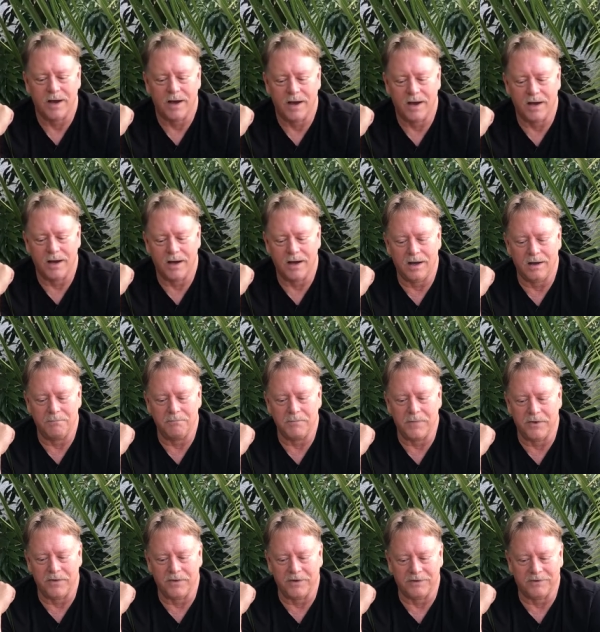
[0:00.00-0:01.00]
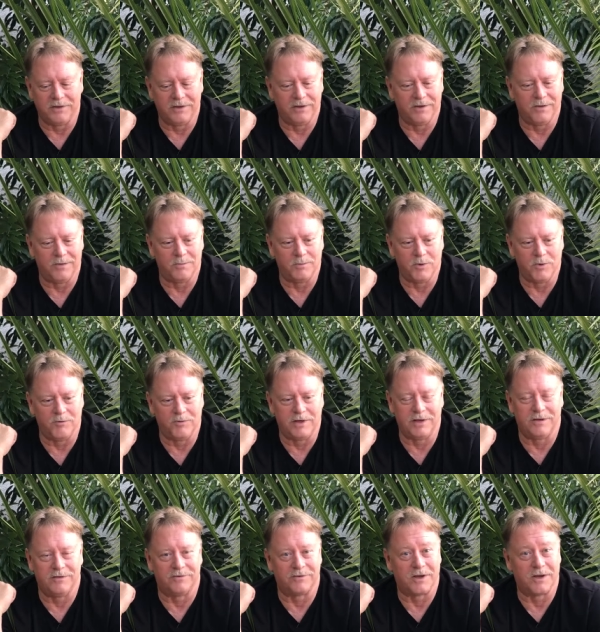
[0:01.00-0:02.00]
Uh, and at the end of the movie, he
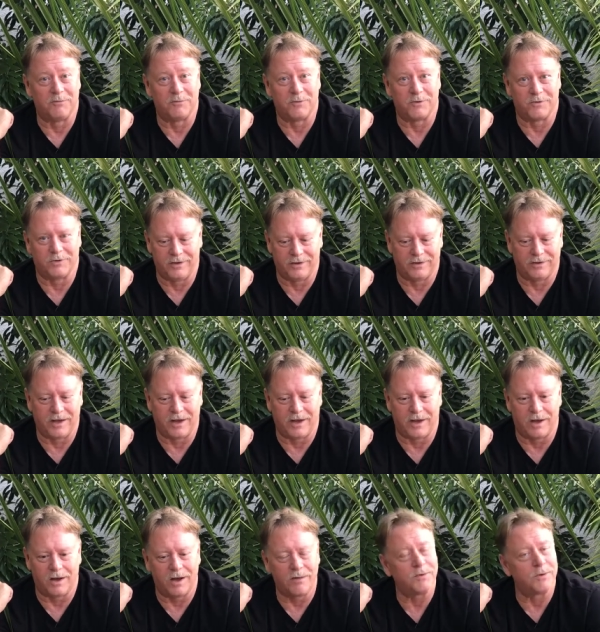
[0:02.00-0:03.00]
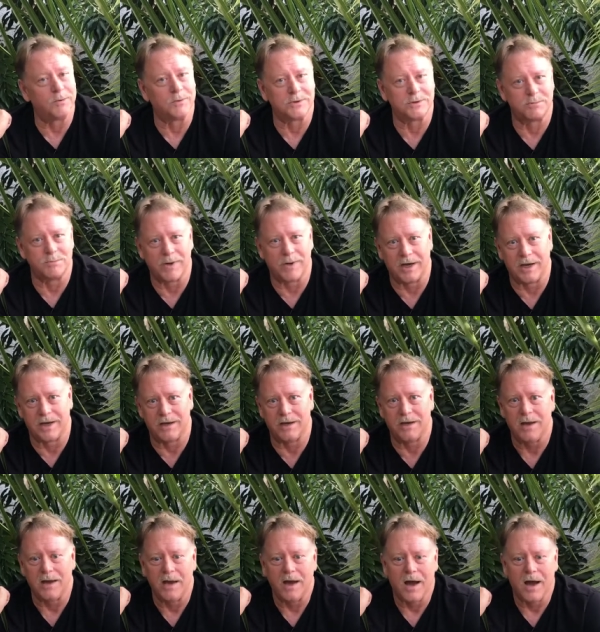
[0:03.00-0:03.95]
discovered that that coffee was made